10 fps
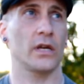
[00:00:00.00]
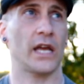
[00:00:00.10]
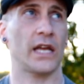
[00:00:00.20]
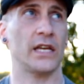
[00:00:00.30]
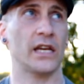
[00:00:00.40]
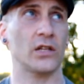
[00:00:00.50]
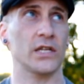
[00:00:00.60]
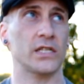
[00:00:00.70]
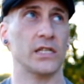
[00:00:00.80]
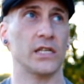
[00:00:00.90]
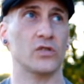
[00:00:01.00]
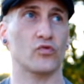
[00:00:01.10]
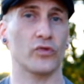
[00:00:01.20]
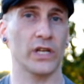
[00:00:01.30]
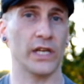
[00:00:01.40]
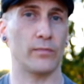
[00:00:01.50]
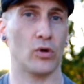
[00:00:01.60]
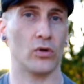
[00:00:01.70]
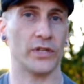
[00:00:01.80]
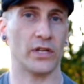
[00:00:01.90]
And Nicholas is really
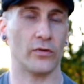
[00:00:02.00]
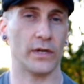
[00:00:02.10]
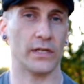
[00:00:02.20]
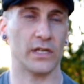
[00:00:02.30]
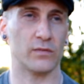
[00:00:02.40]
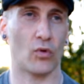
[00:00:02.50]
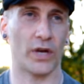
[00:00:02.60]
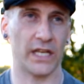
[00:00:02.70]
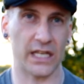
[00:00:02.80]
pulled into it at this point.